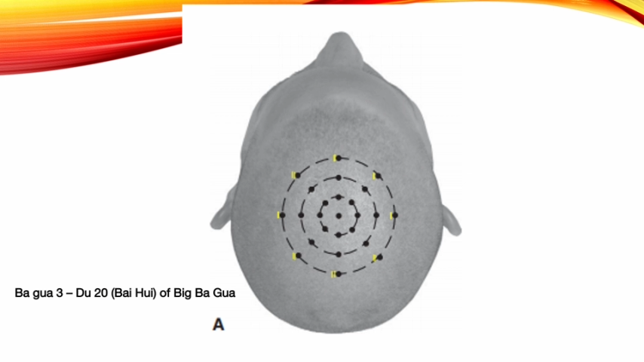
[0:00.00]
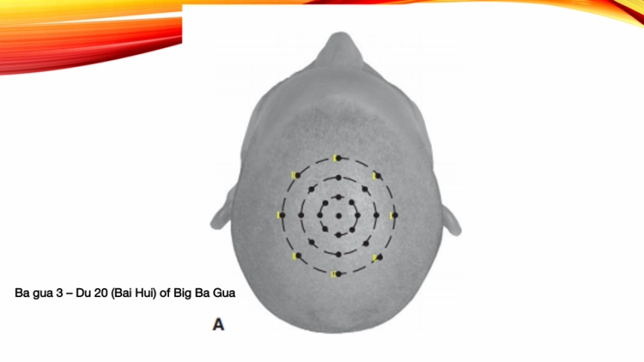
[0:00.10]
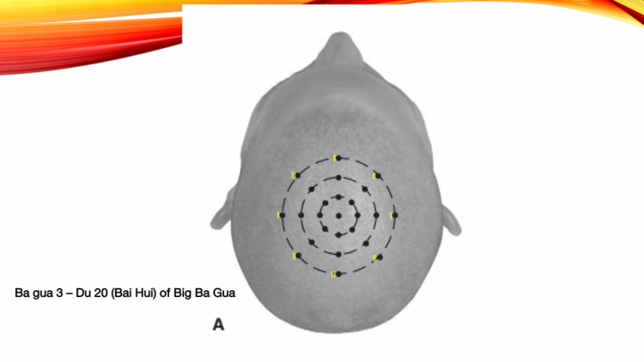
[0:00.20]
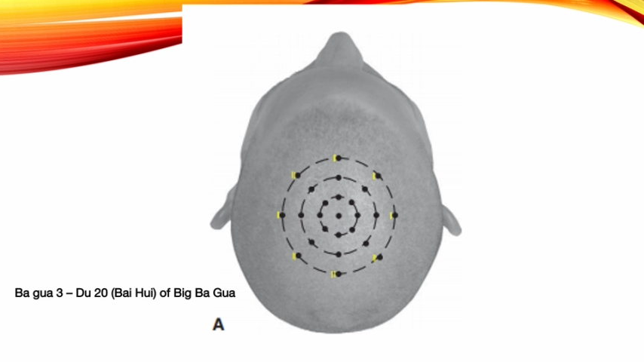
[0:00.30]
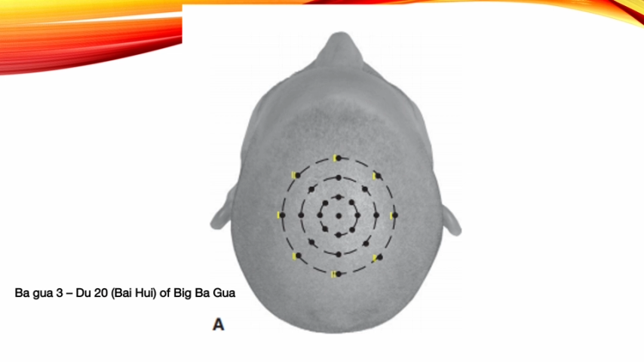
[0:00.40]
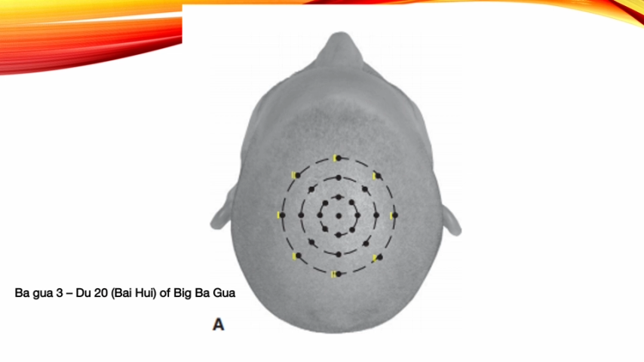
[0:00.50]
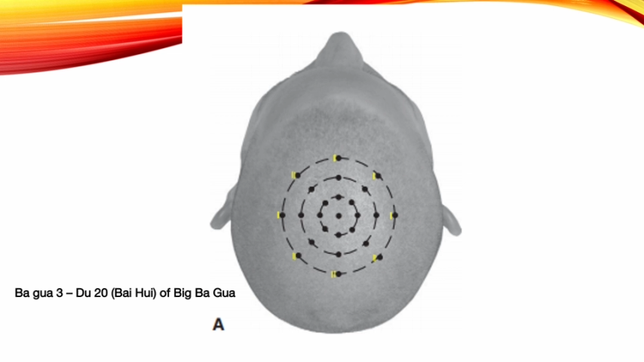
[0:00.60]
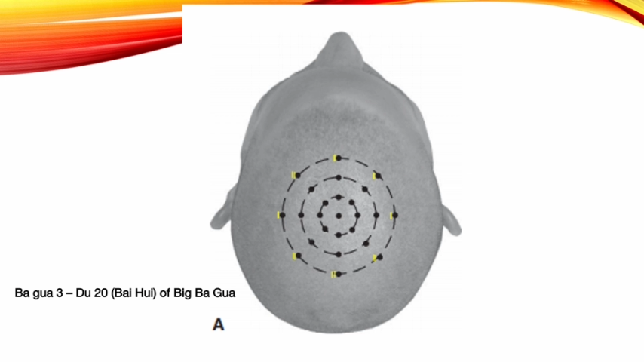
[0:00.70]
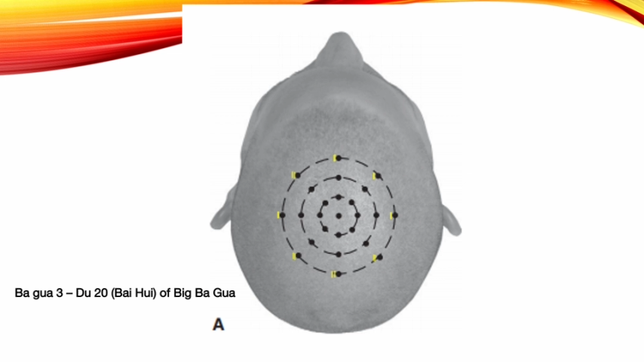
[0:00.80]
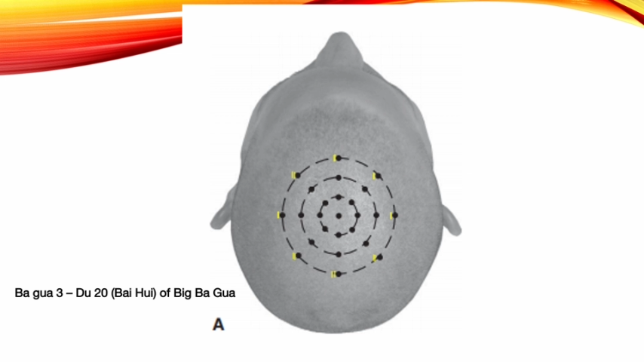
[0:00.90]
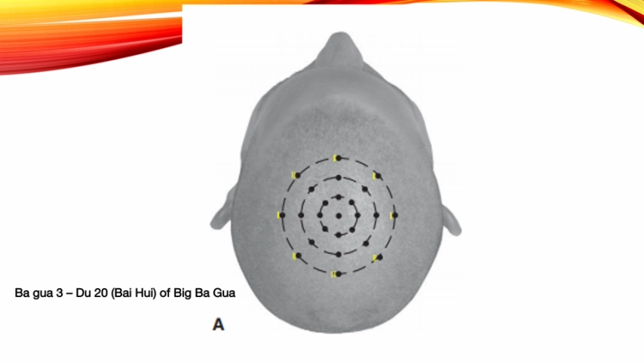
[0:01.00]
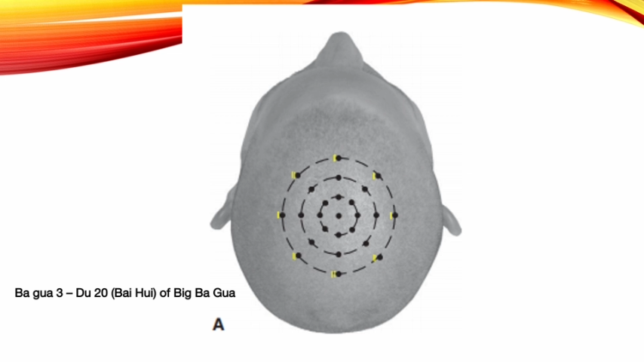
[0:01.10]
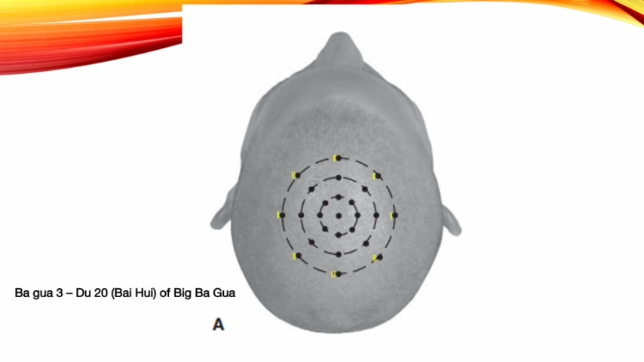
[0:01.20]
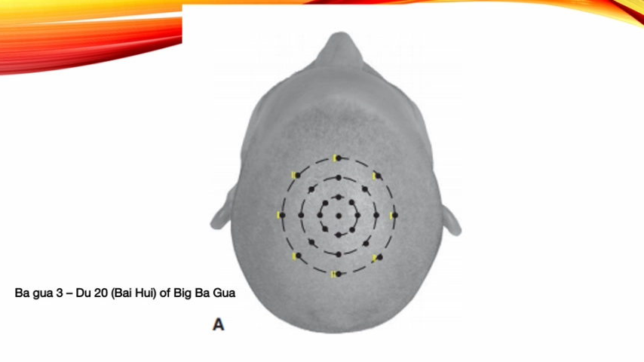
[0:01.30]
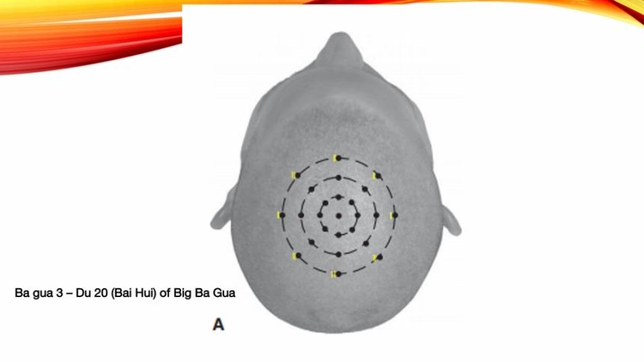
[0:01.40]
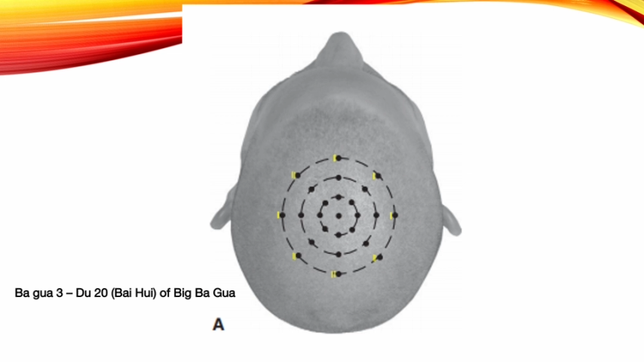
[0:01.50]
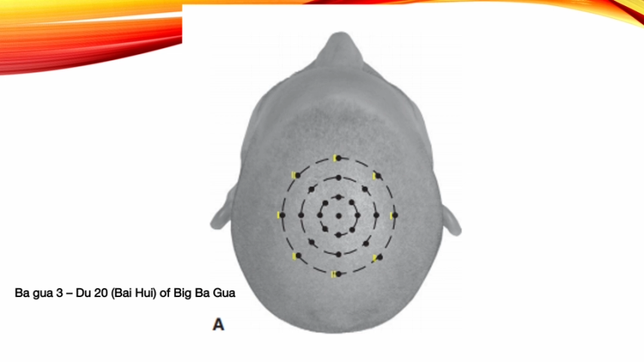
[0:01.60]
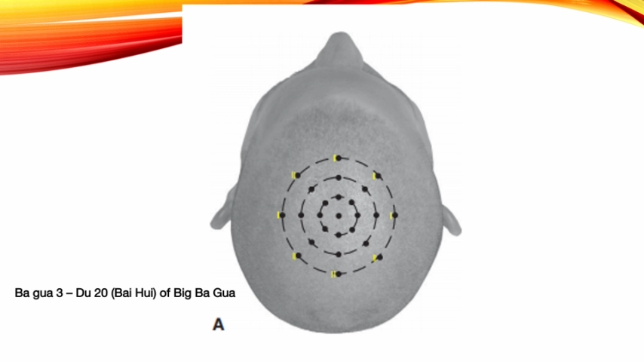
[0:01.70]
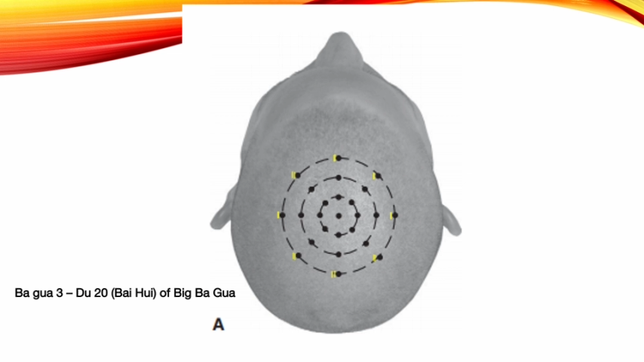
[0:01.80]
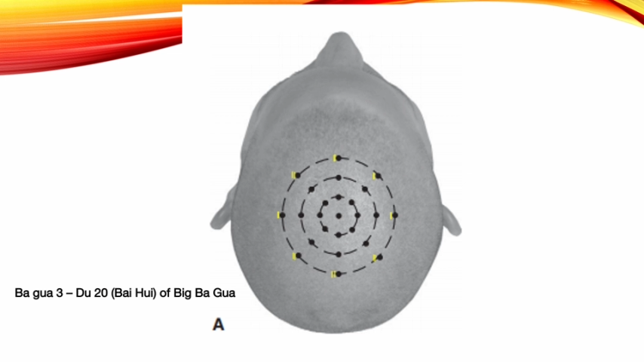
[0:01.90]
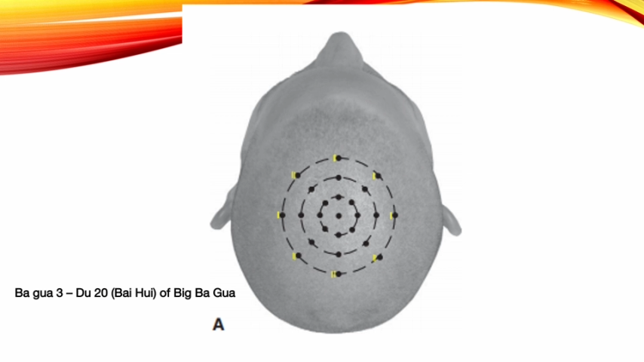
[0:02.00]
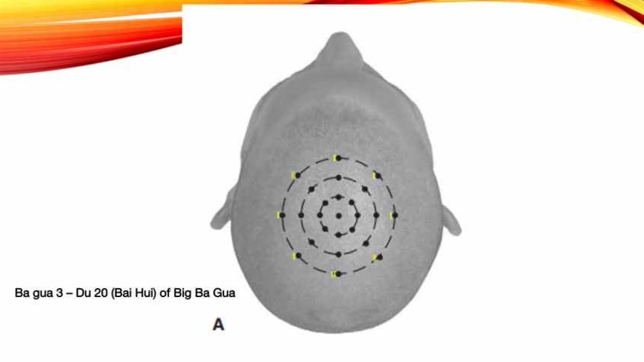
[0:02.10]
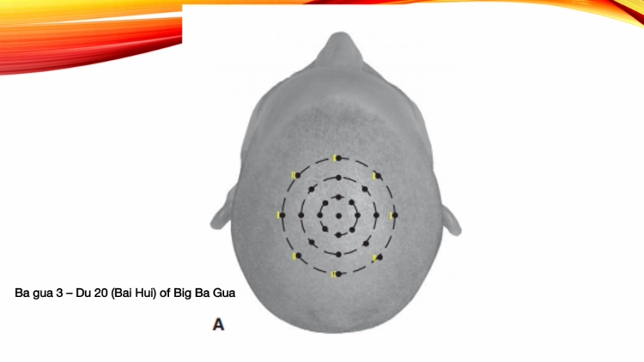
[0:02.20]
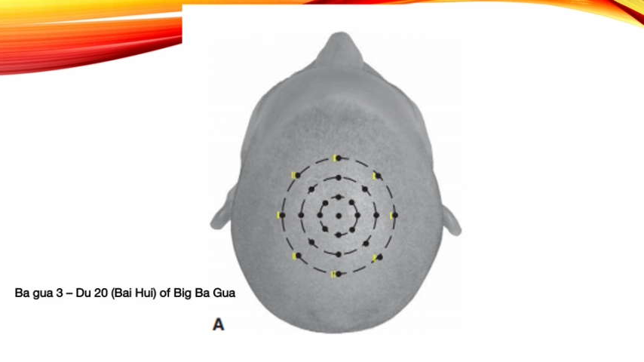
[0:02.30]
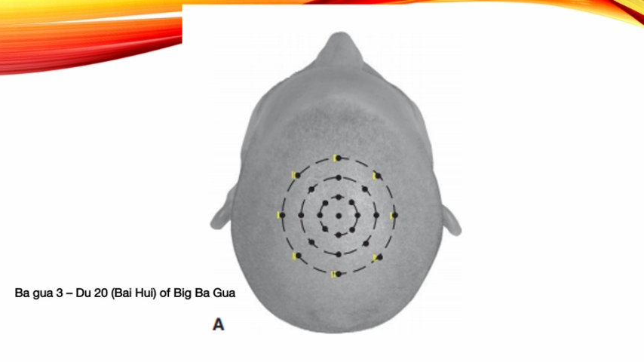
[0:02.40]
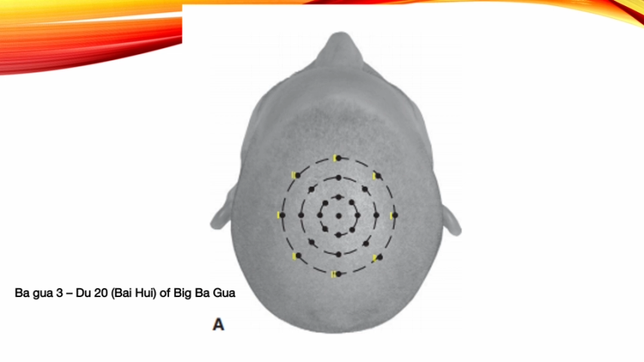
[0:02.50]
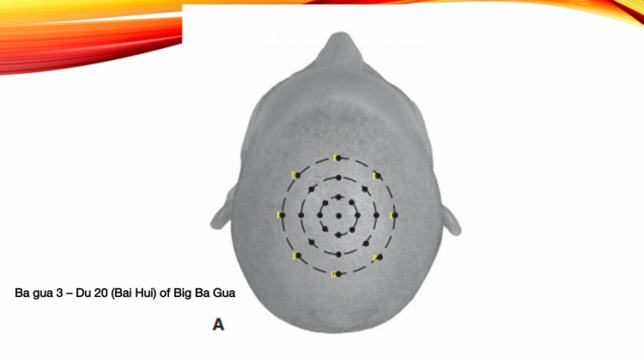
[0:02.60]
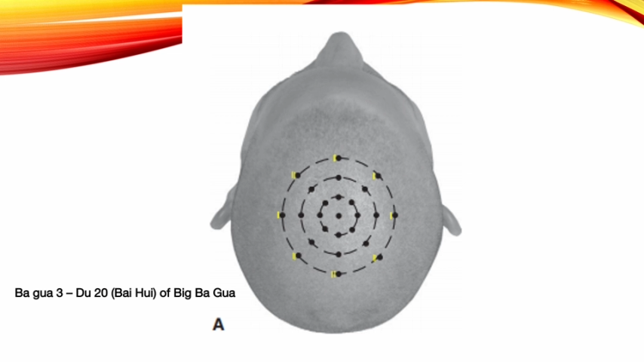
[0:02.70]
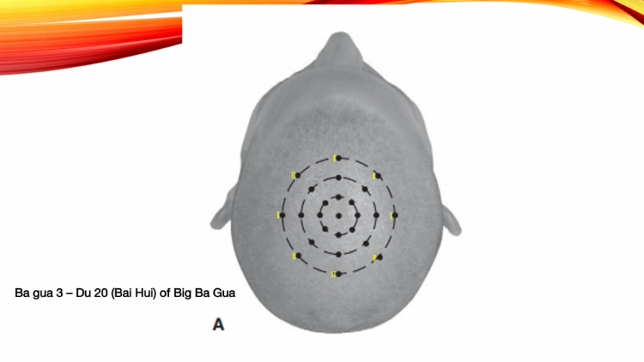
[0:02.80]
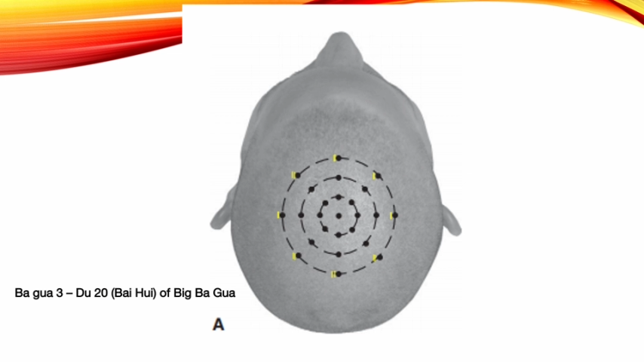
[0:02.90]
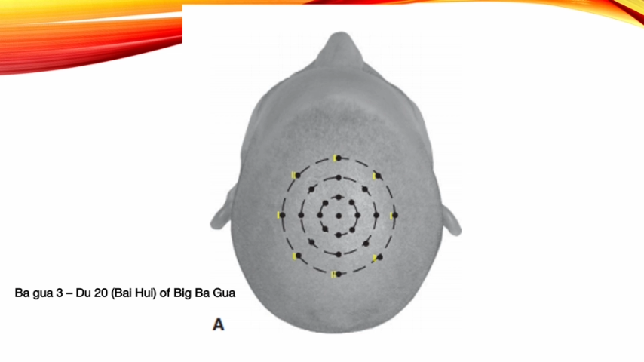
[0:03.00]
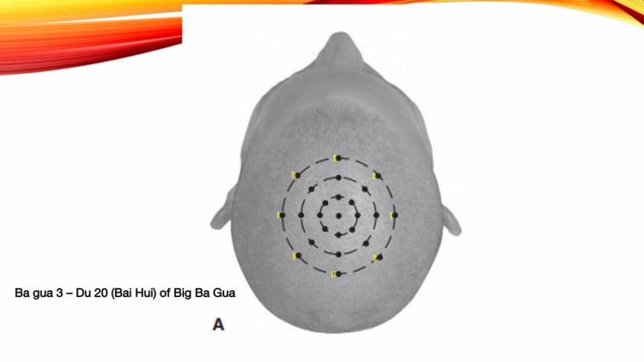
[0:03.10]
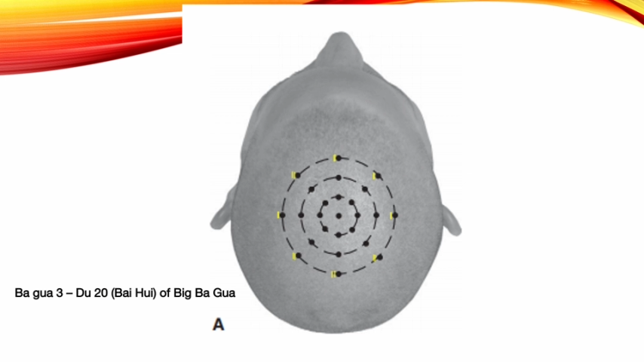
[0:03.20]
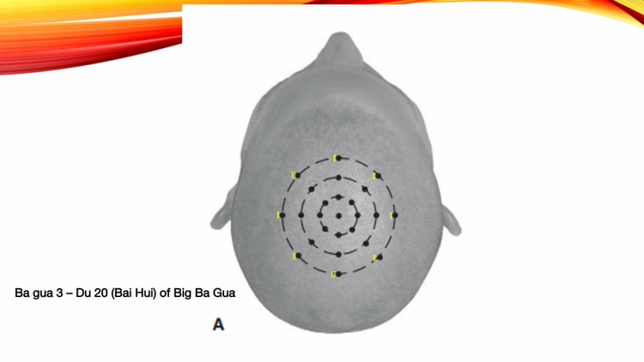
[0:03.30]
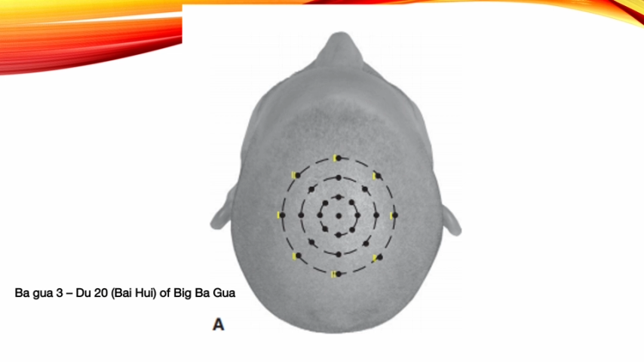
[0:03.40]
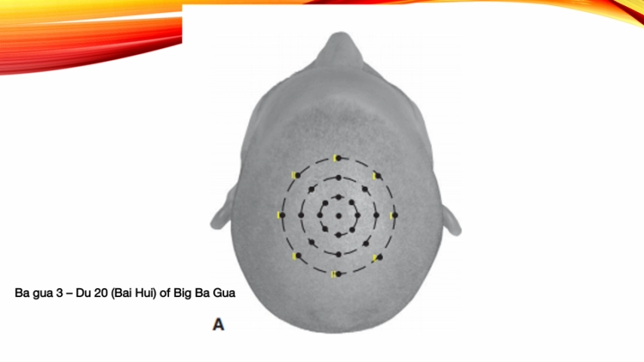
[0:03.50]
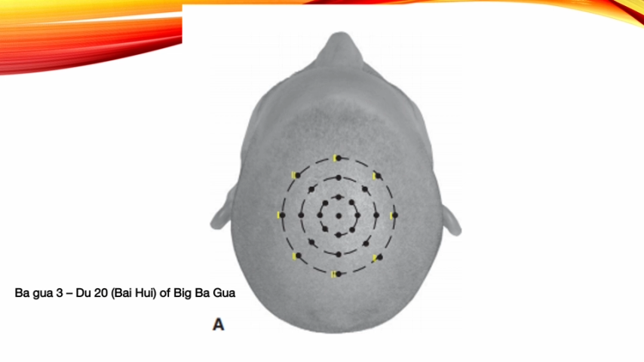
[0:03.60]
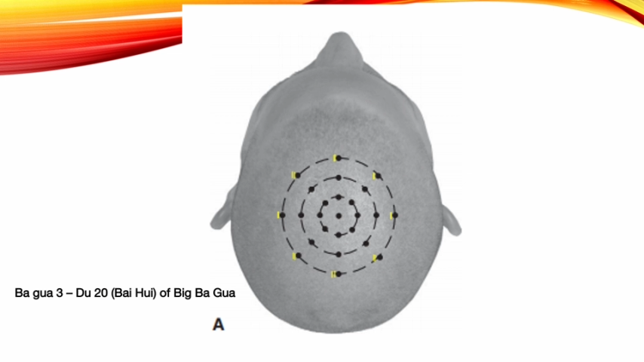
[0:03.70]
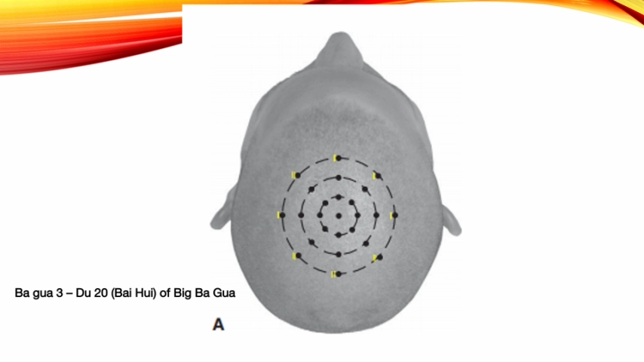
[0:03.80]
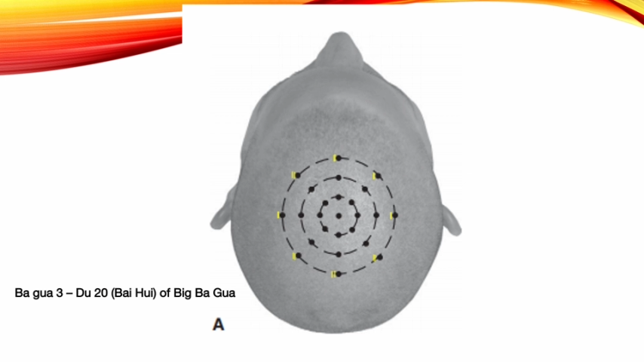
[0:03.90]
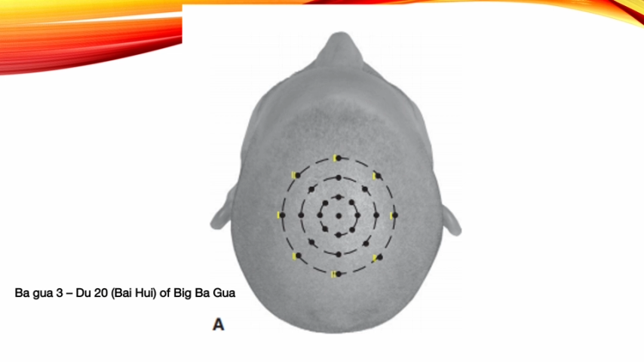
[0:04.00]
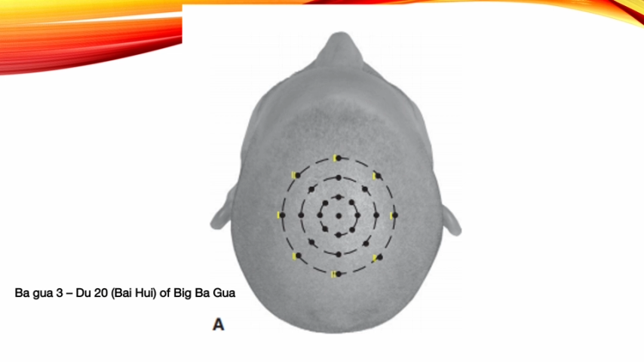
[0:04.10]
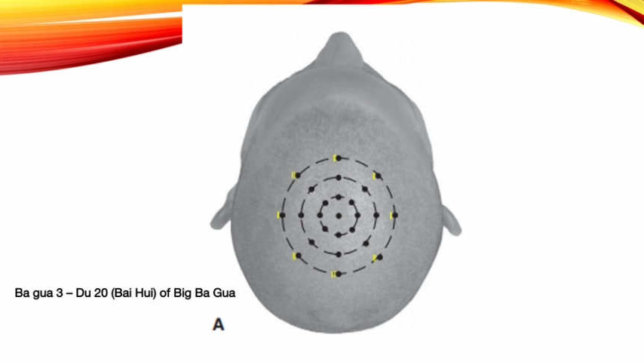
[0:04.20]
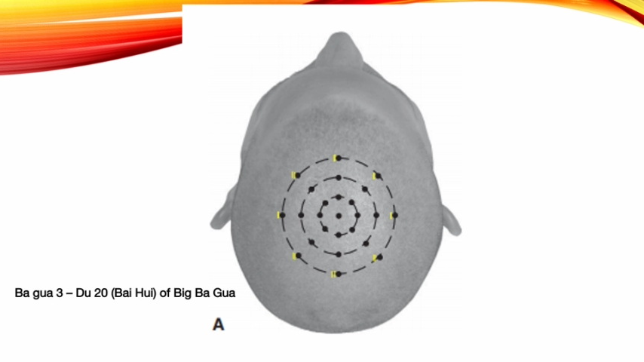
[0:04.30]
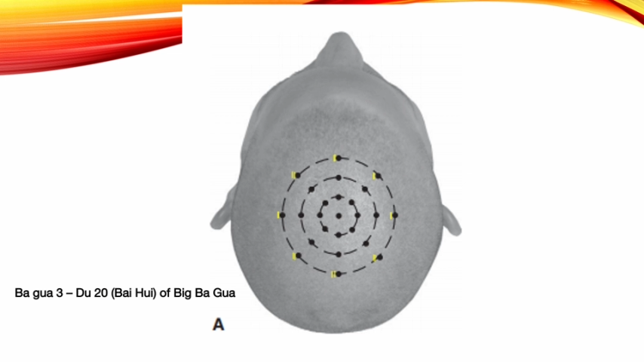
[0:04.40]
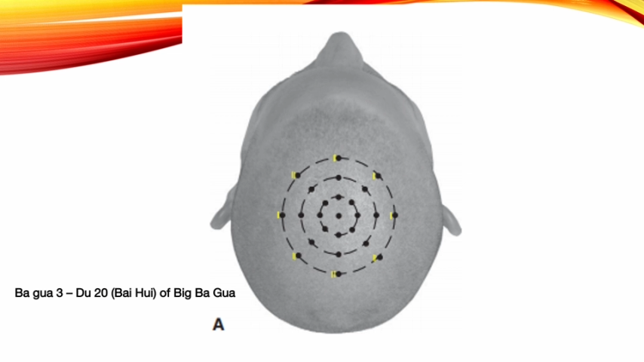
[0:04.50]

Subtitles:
Nobody's mouth can be seen.